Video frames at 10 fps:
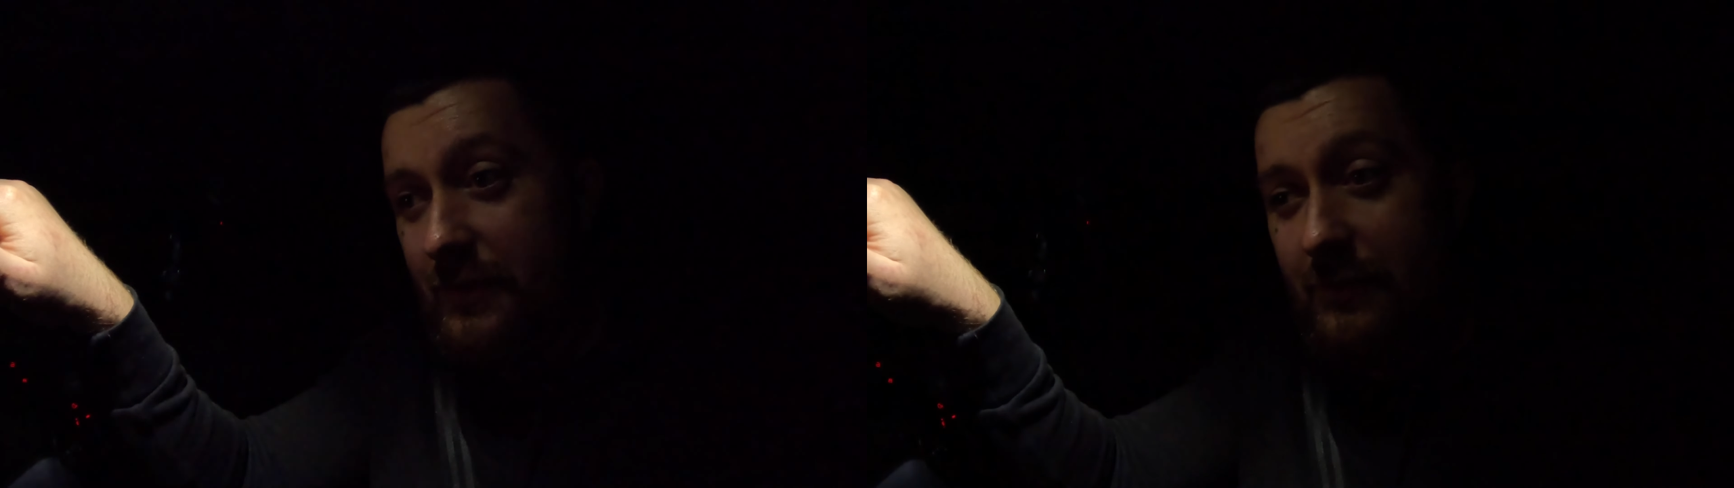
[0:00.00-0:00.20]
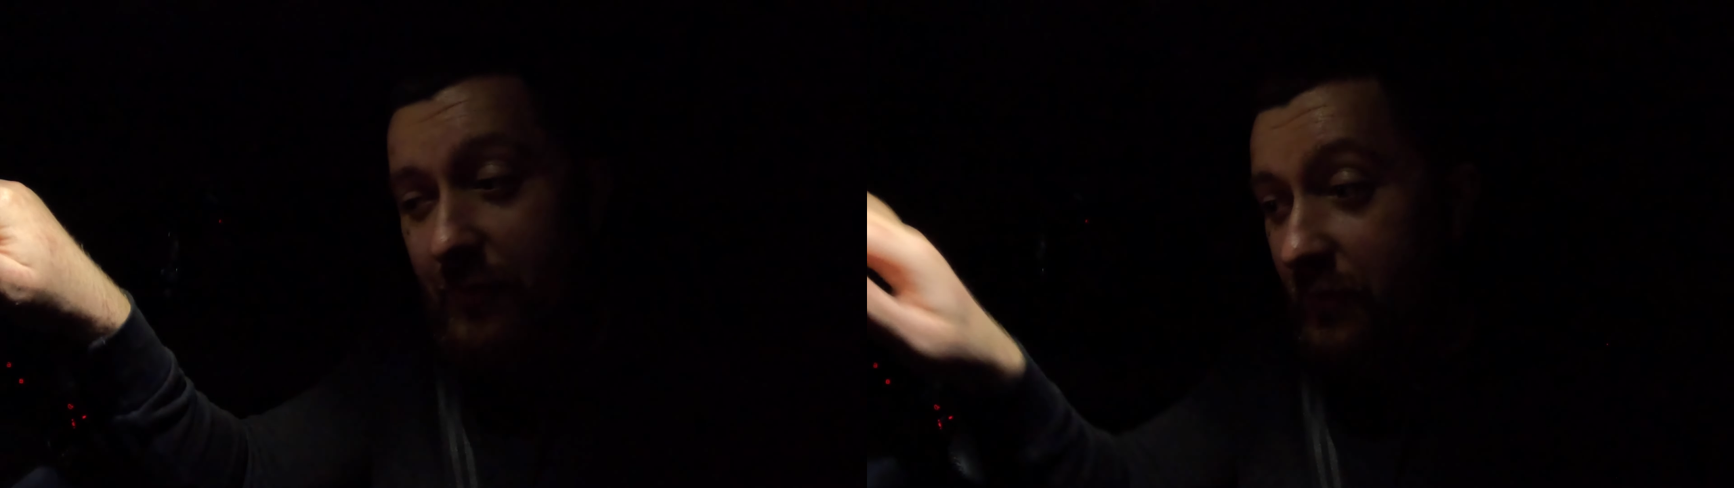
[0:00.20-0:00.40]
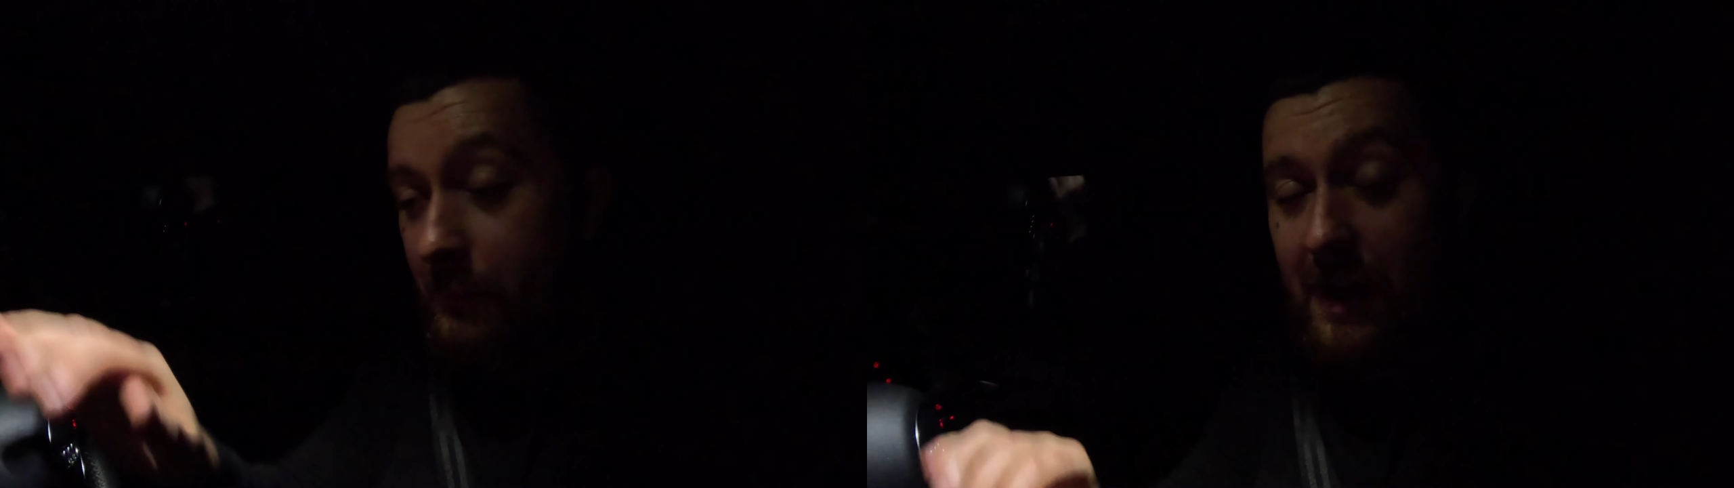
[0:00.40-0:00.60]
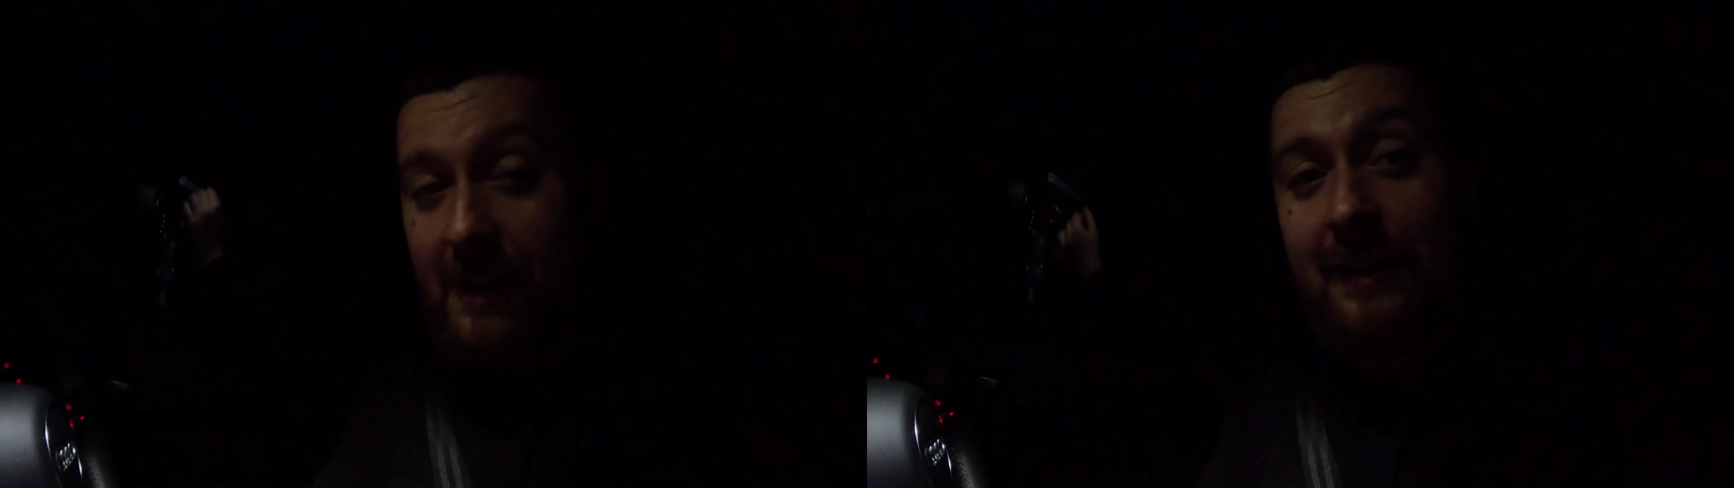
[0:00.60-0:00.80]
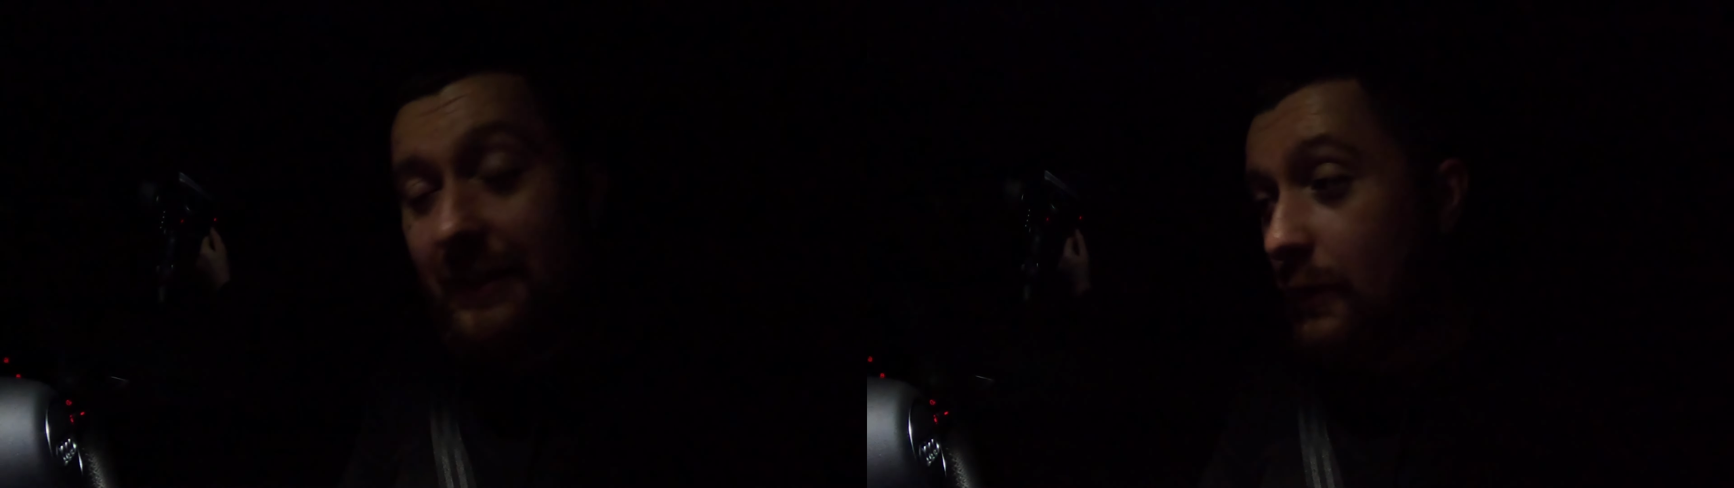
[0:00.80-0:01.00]
For me,
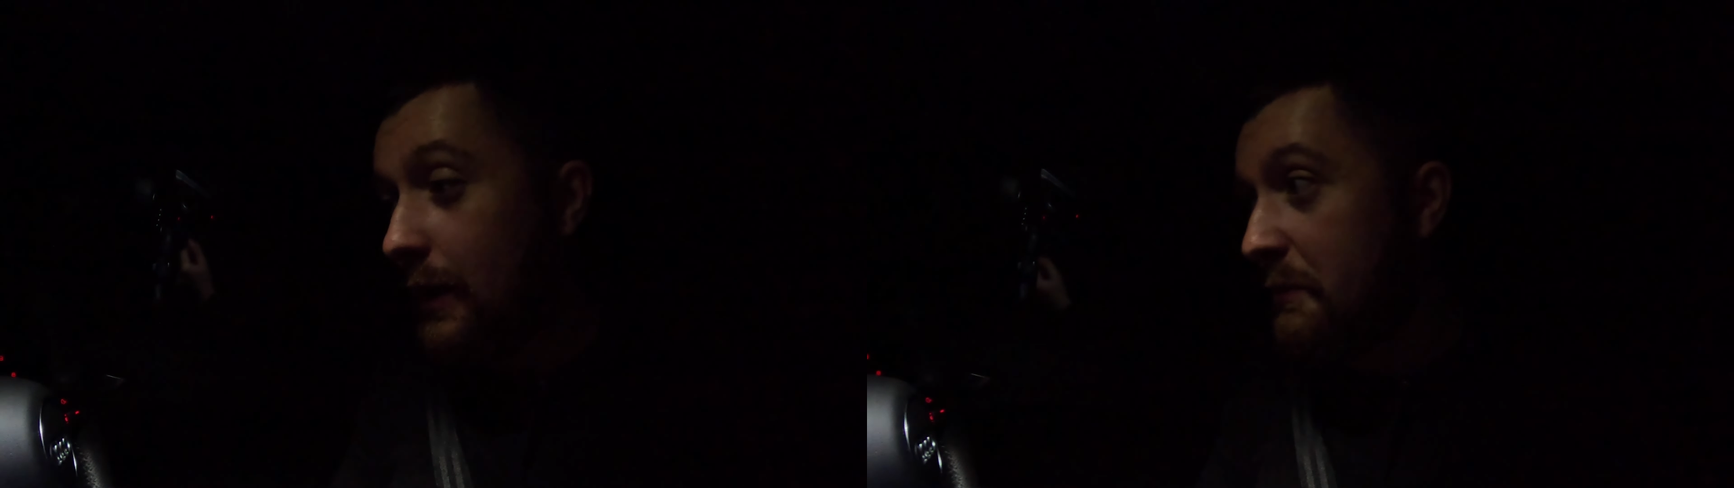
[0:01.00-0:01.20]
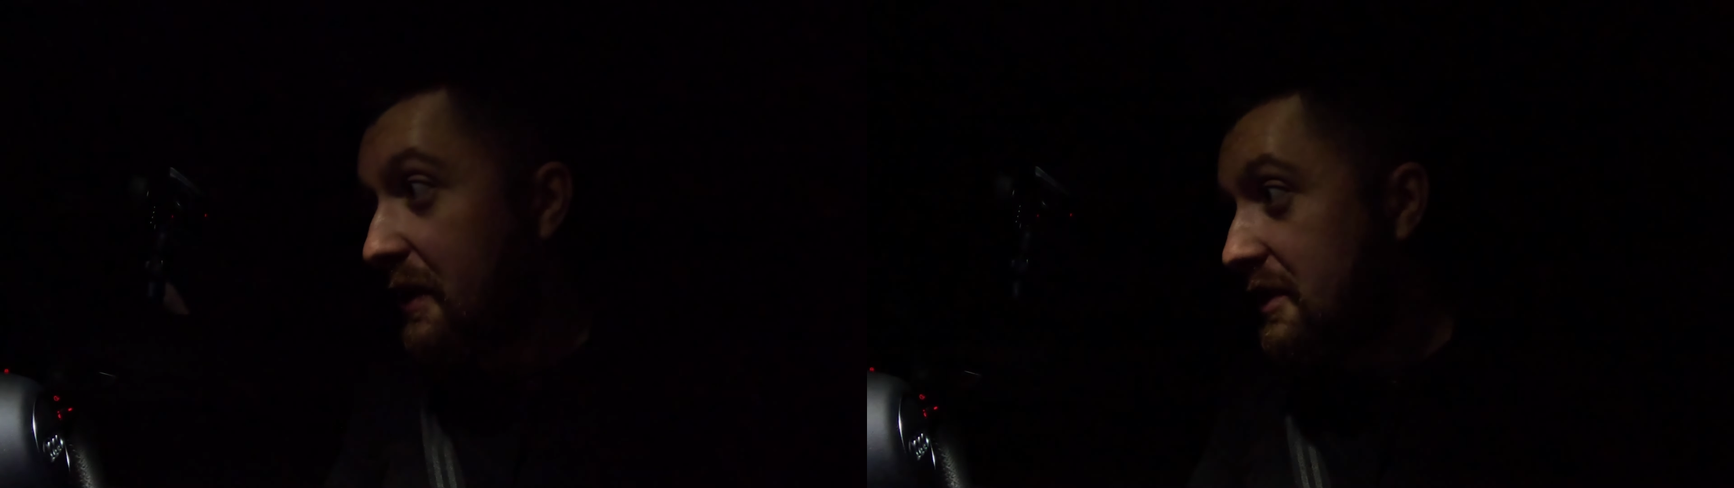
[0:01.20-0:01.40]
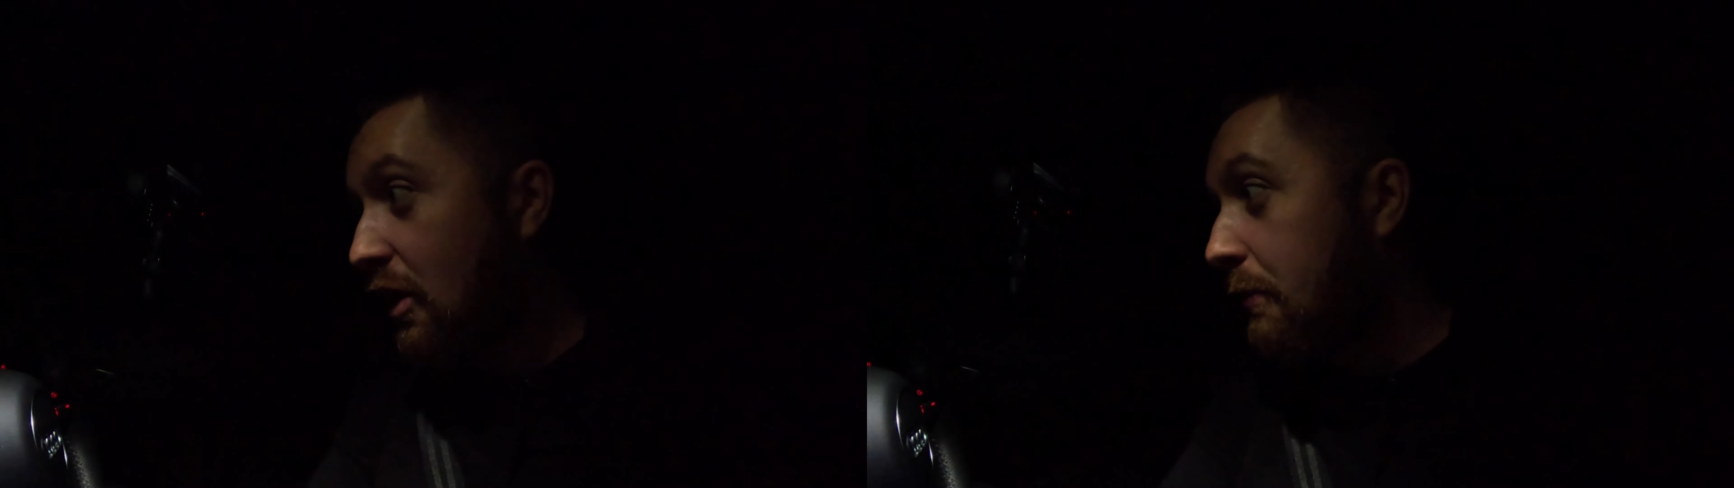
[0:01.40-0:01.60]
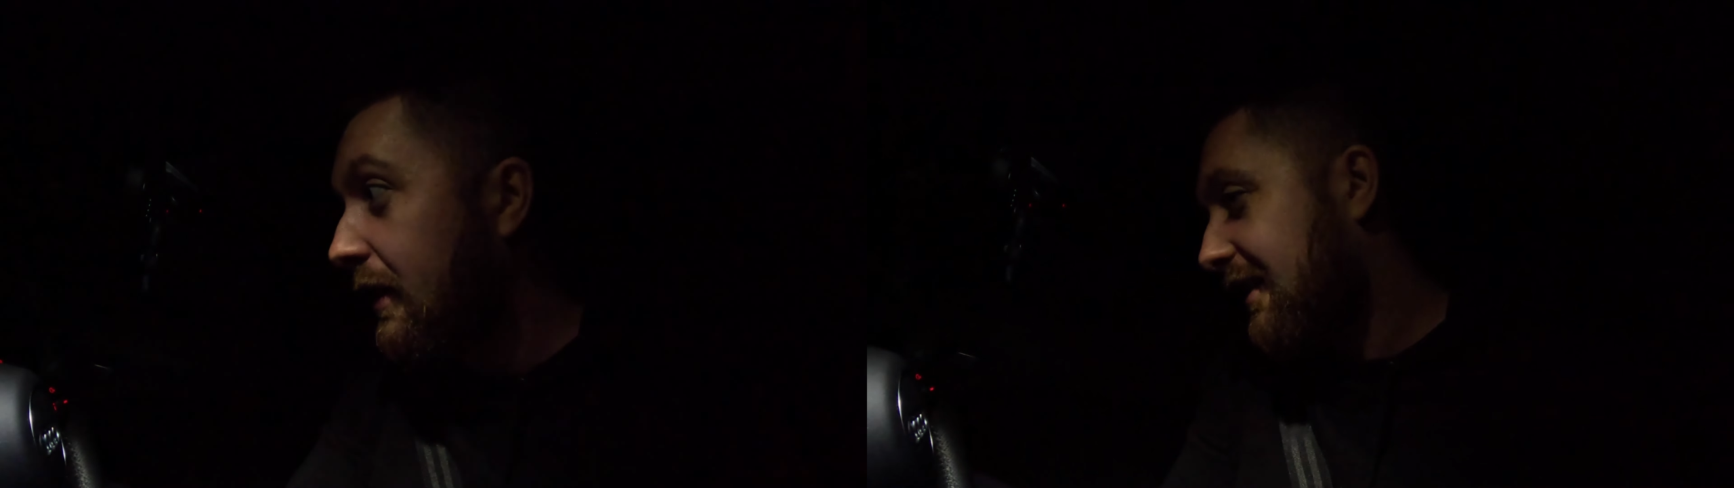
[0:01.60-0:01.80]
that's quite a big job,